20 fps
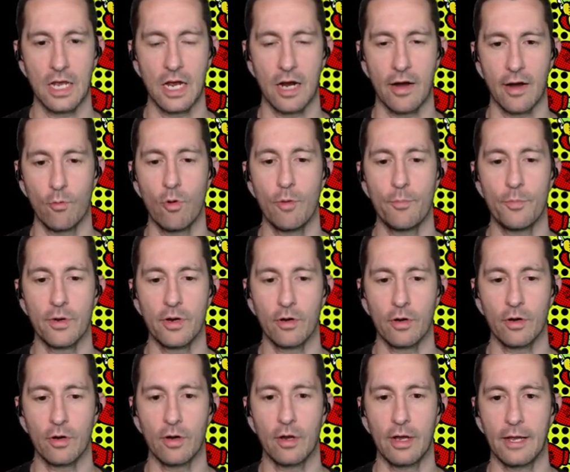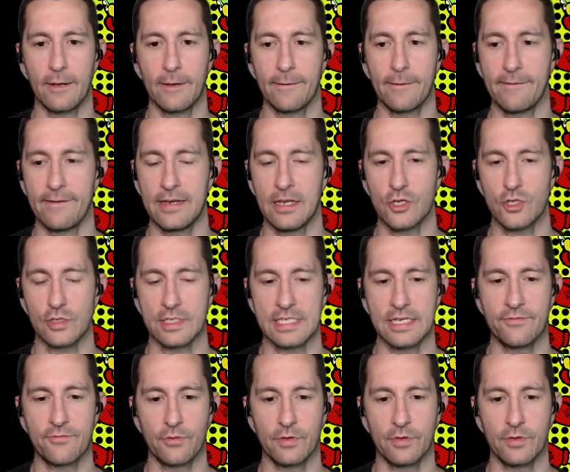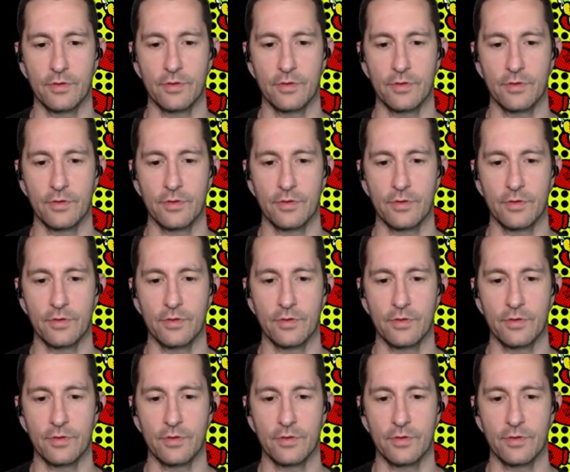All right, won't put our initials in for